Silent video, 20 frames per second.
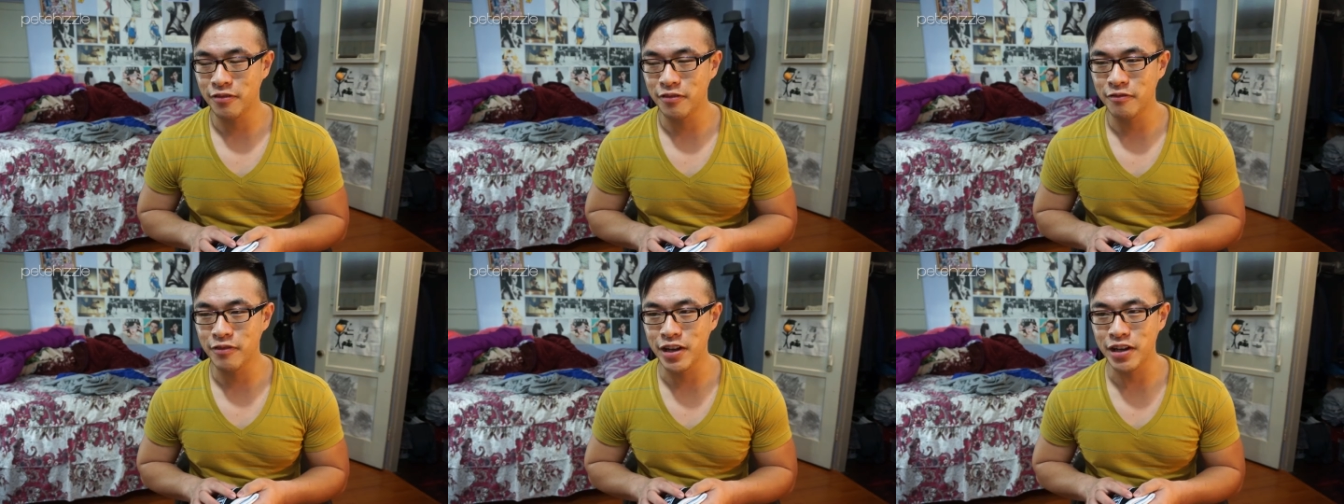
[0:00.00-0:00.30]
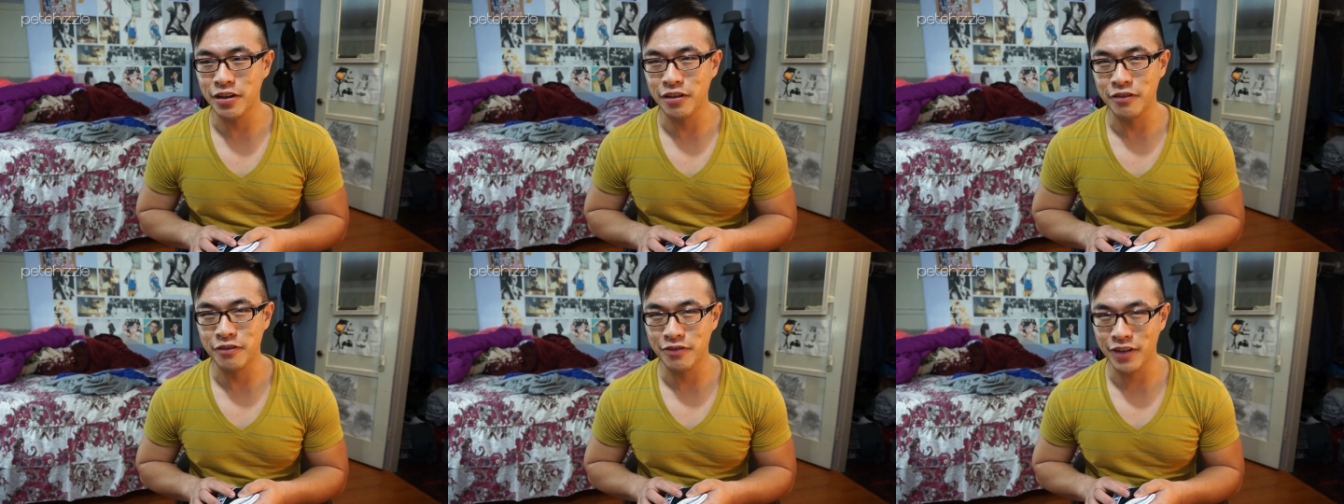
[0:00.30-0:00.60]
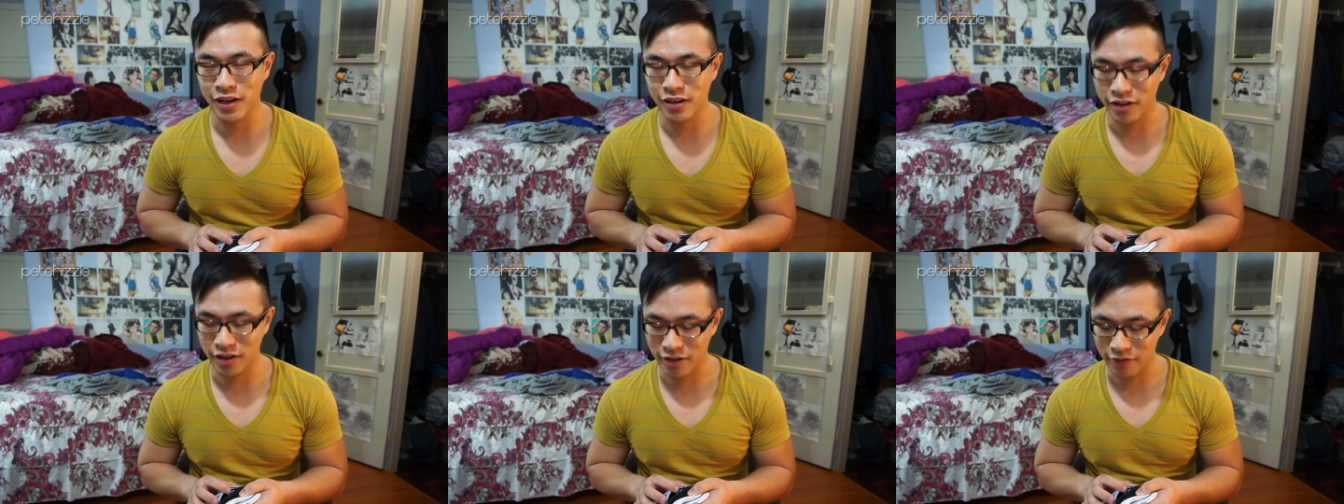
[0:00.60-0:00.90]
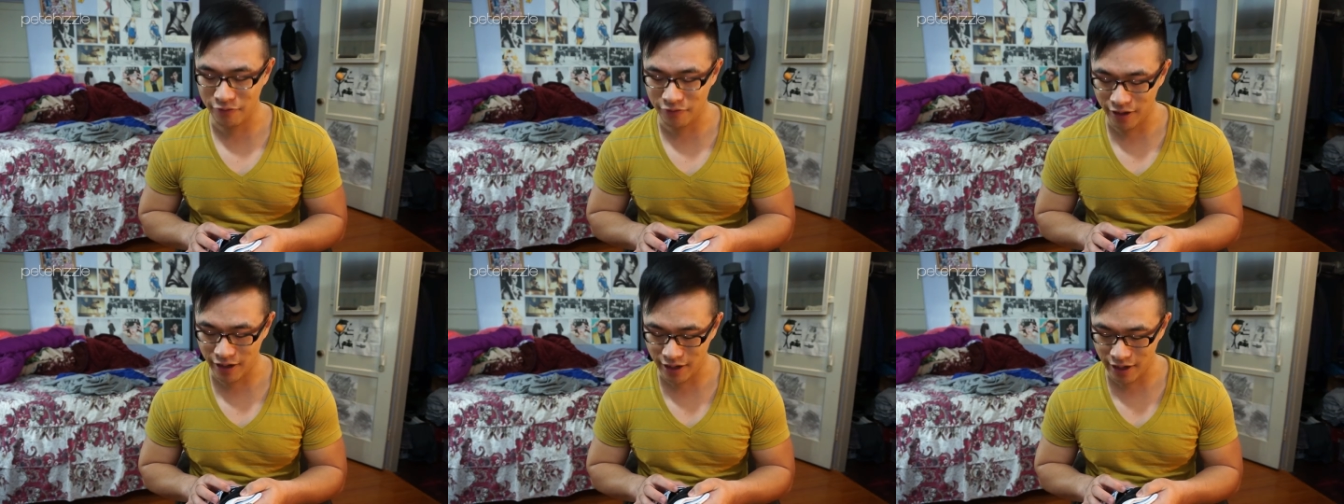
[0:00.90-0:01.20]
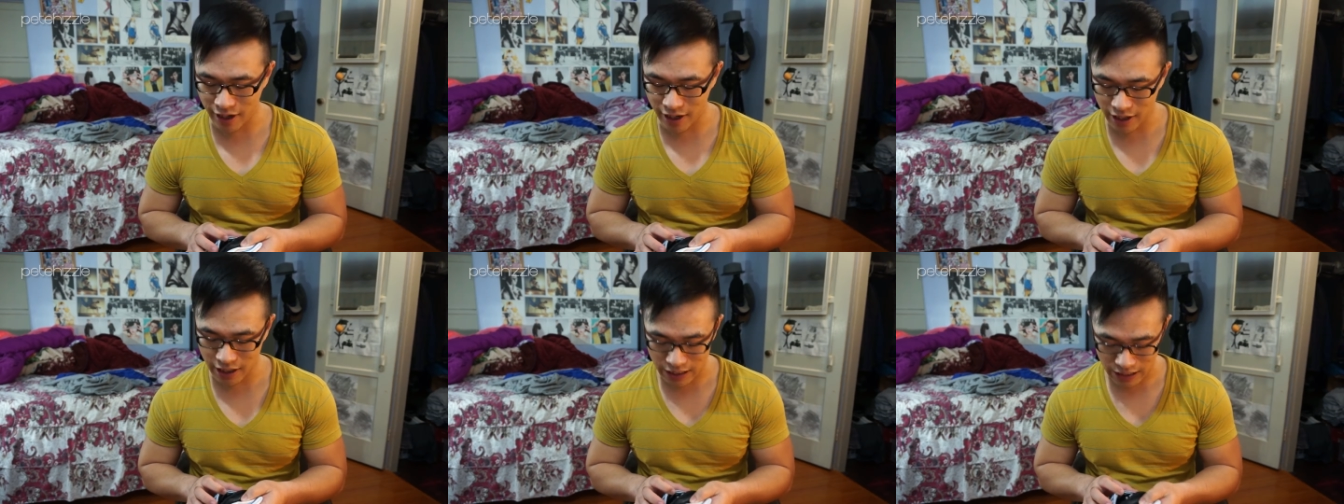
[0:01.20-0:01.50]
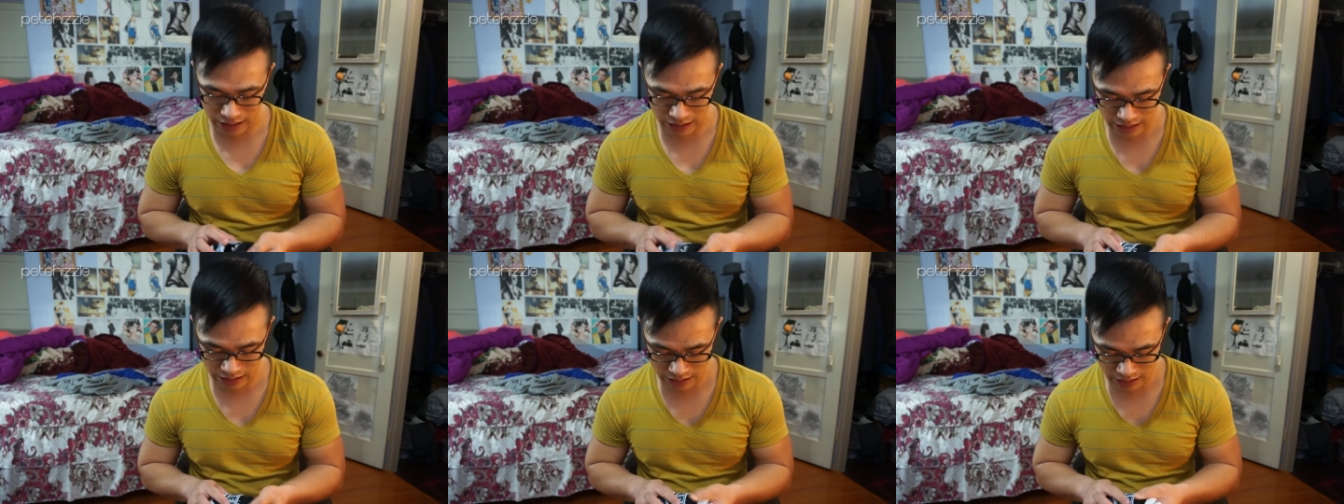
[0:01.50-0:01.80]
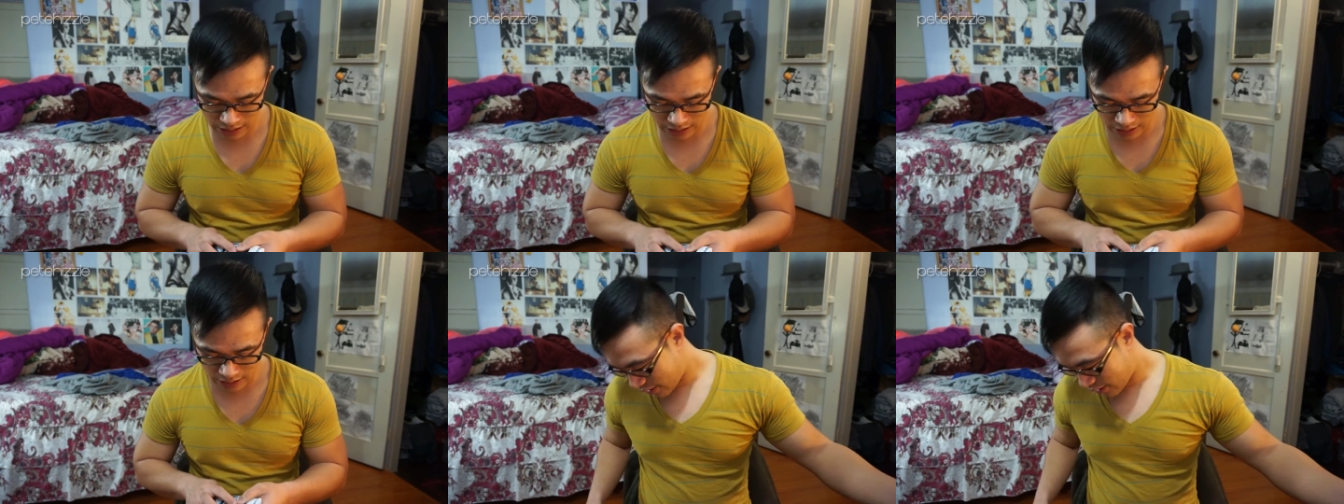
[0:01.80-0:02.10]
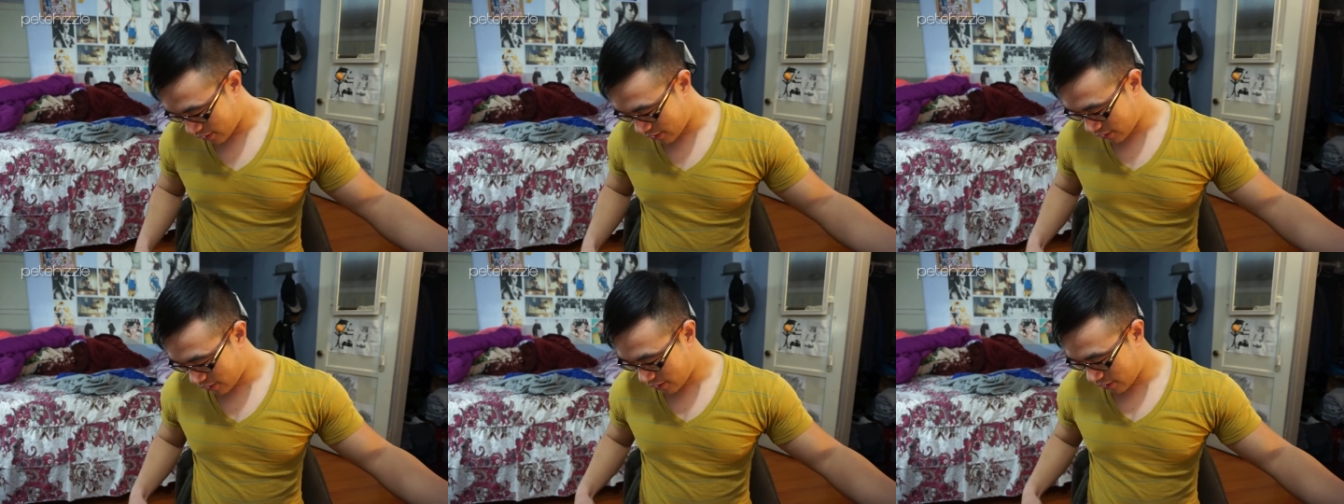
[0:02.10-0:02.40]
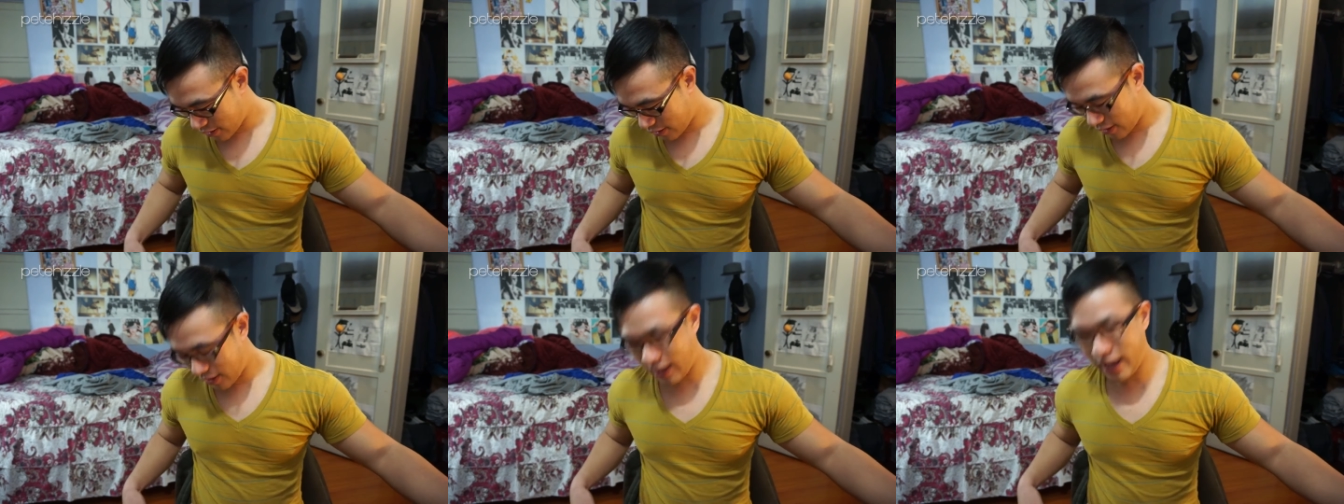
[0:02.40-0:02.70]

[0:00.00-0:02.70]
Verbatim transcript: one you find on confetti cake.